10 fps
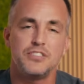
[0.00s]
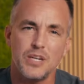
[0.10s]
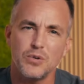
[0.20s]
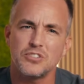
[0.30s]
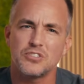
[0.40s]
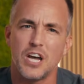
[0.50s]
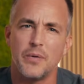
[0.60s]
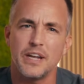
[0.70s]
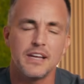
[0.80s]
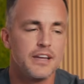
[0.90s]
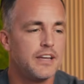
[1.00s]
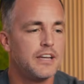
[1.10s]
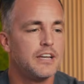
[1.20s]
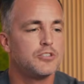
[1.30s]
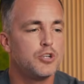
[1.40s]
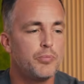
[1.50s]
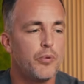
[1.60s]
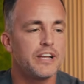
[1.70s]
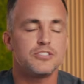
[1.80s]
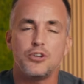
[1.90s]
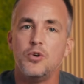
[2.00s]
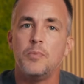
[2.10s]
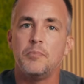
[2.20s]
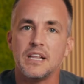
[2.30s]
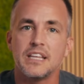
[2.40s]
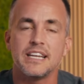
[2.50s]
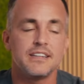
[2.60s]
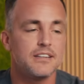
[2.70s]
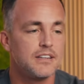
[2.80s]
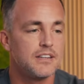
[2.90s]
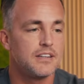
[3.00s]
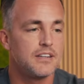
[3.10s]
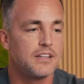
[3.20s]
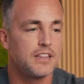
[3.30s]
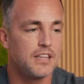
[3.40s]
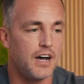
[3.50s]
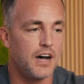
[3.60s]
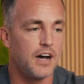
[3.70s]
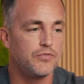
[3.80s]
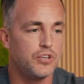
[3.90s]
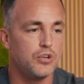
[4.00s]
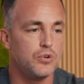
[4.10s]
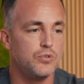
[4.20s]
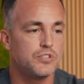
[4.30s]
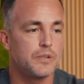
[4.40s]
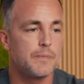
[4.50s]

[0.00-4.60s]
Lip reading: see where this is going? 2.2 million views